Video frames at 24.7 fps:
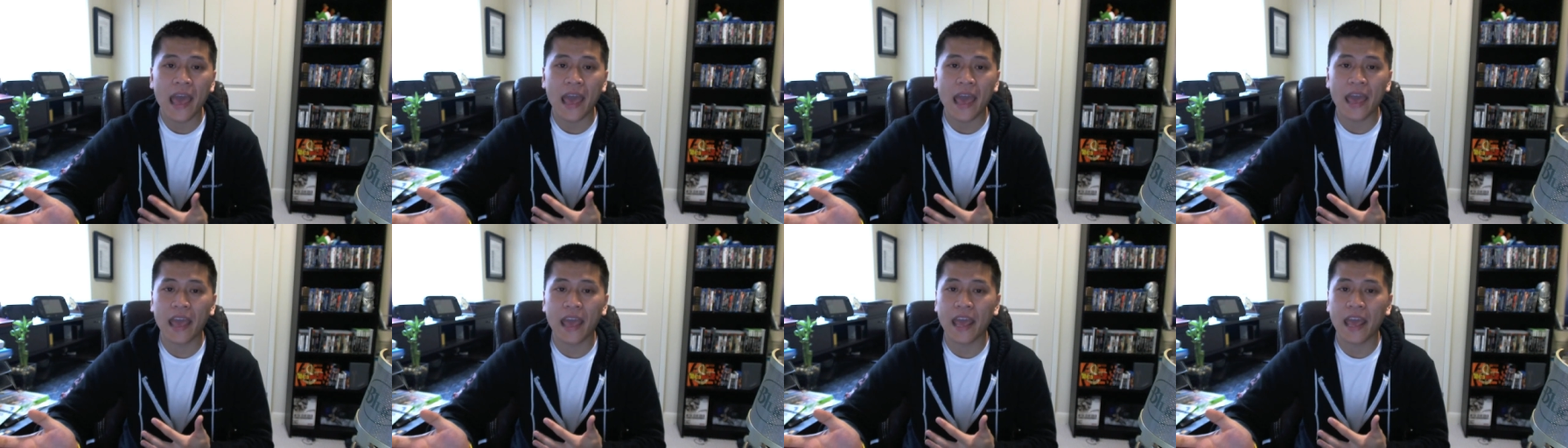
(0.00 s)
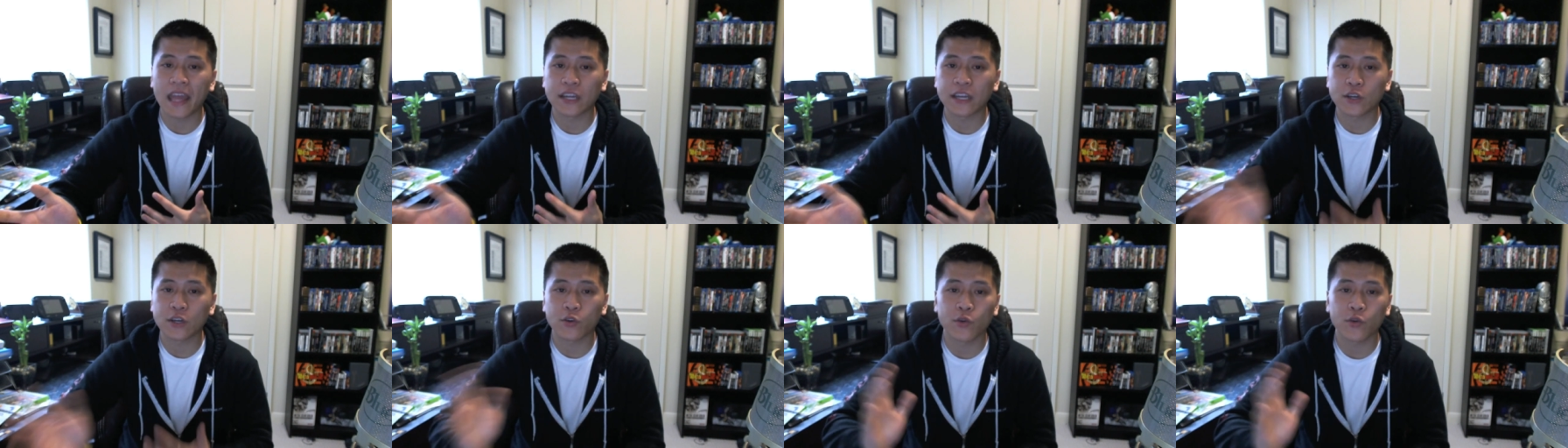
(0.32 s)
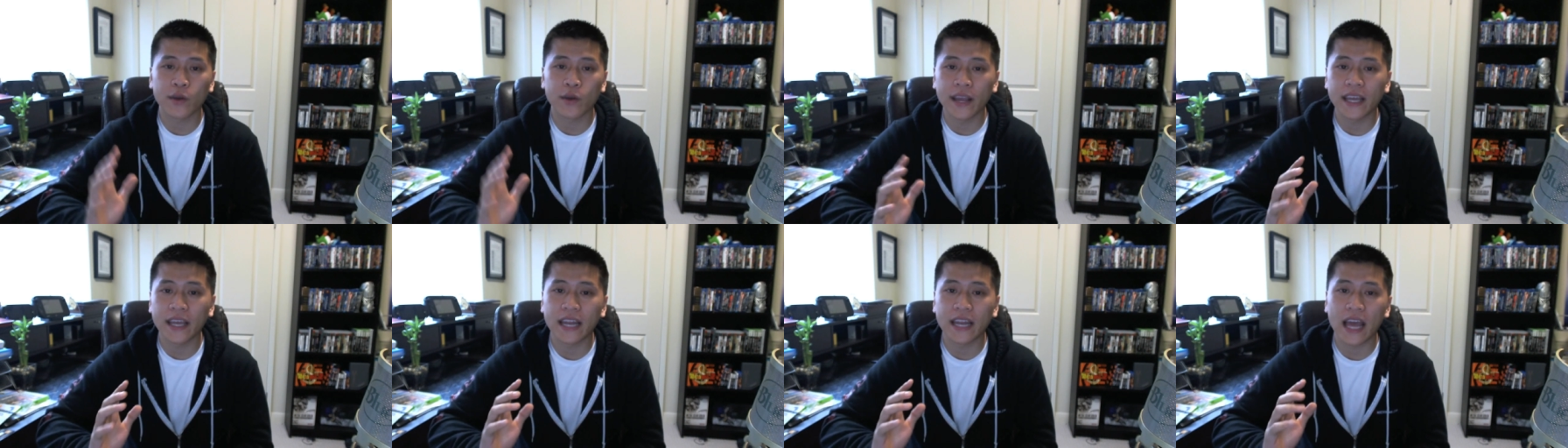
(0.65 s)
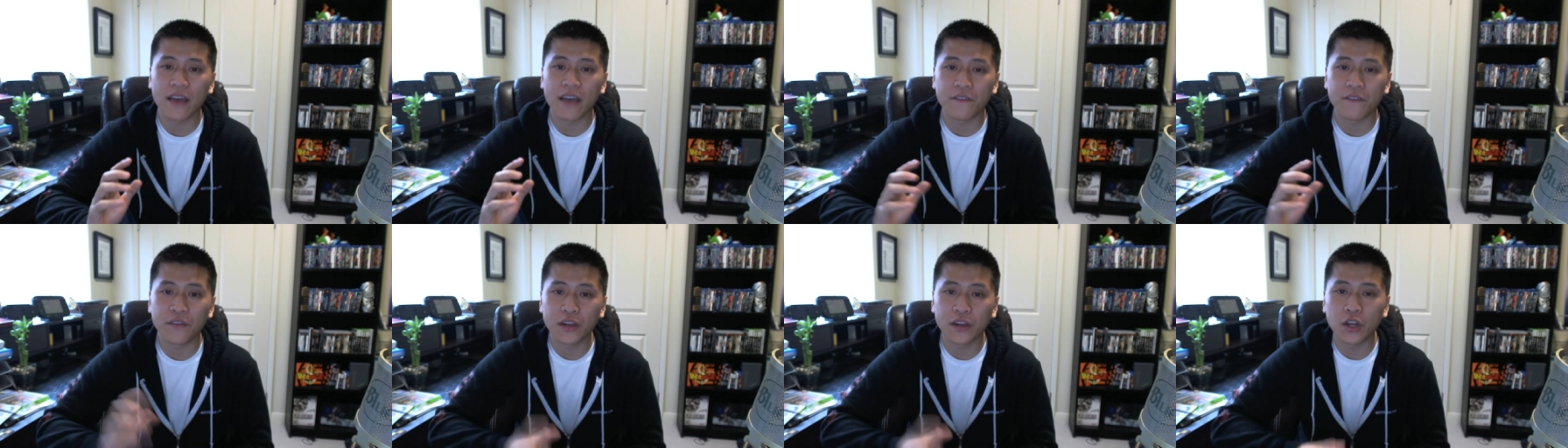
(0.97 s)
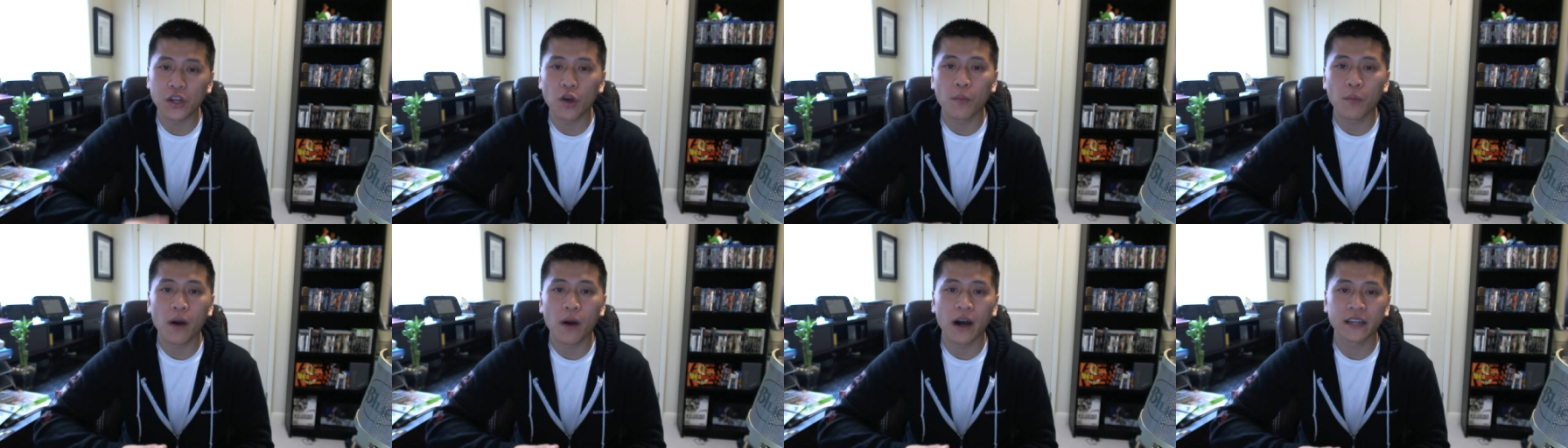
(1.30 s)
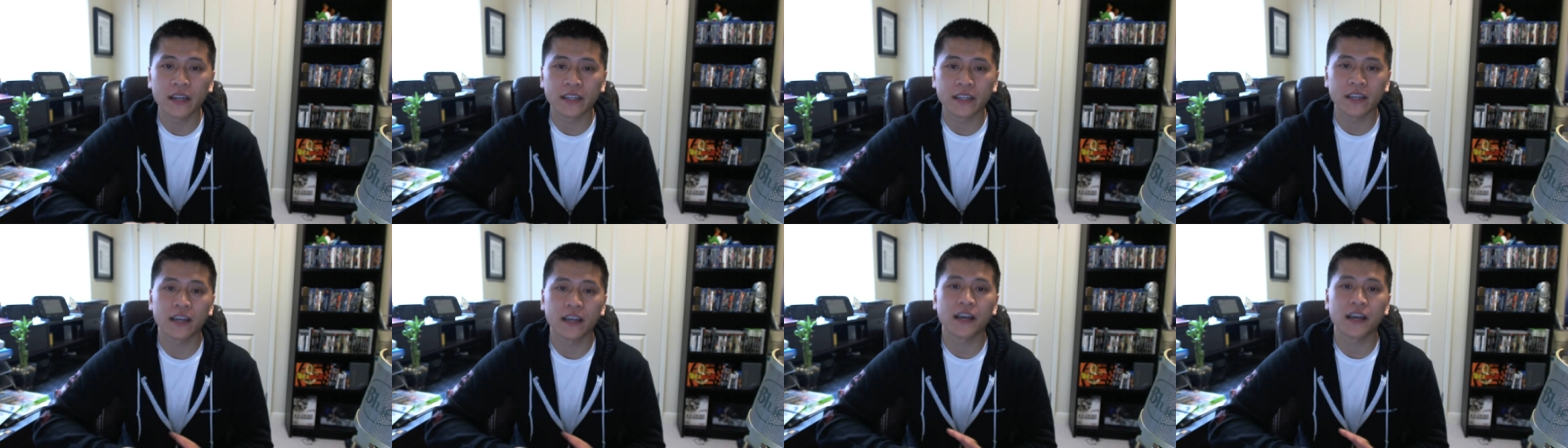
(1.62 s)
and create a video
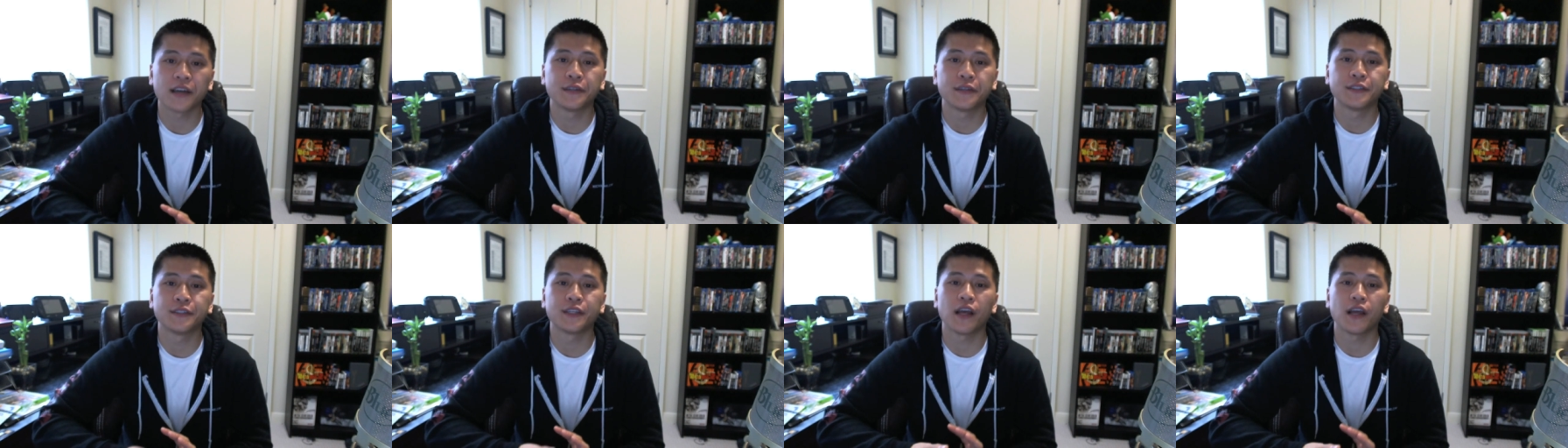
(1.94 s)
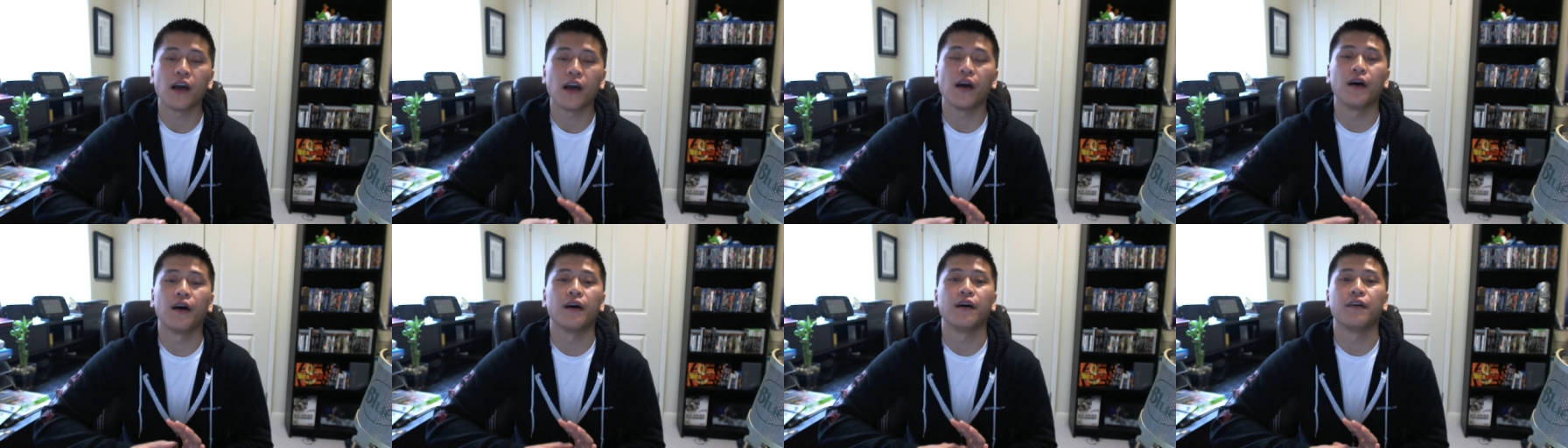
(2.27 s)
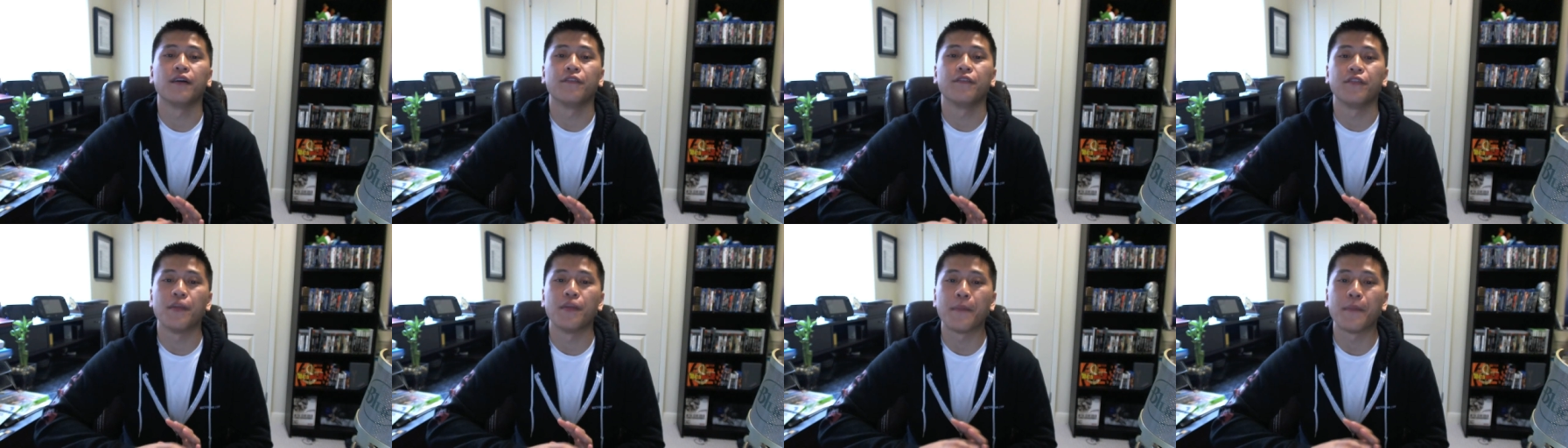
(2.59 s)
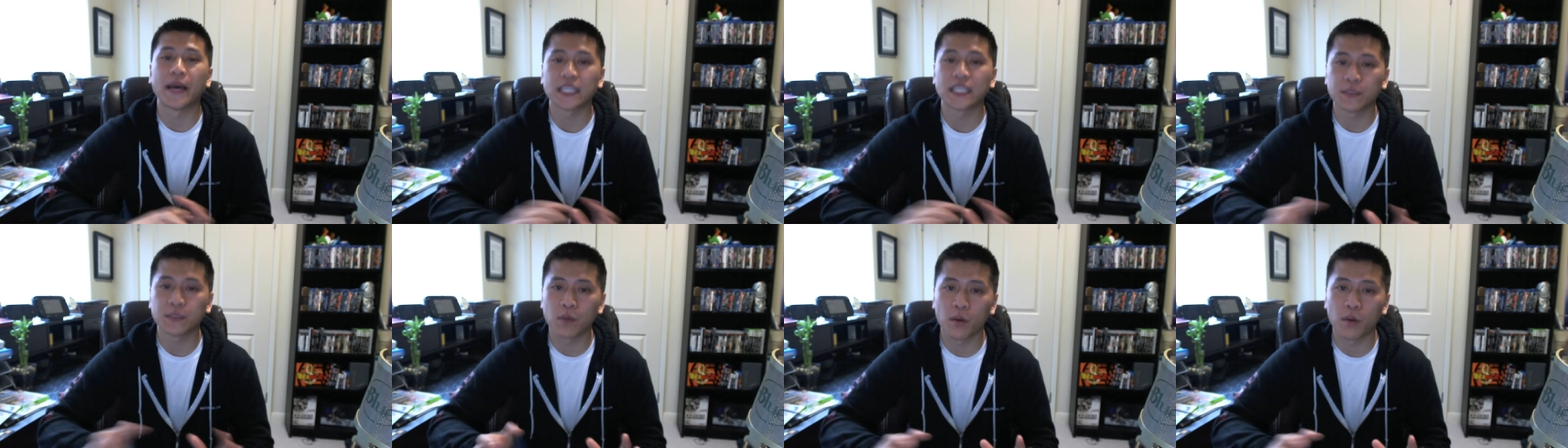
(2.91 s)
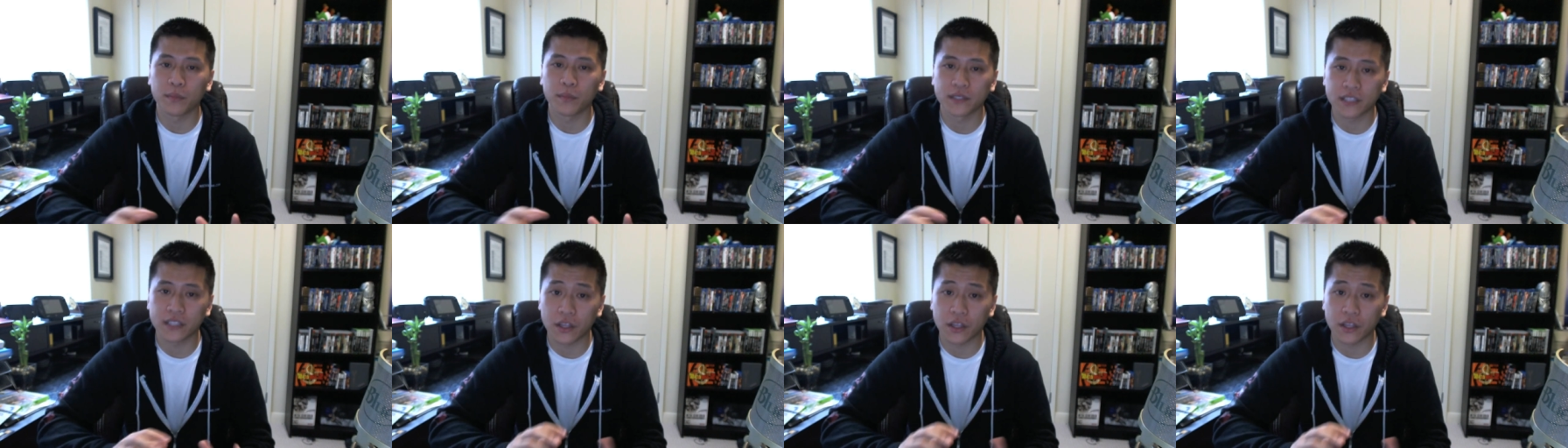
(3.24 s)
montage of the best moments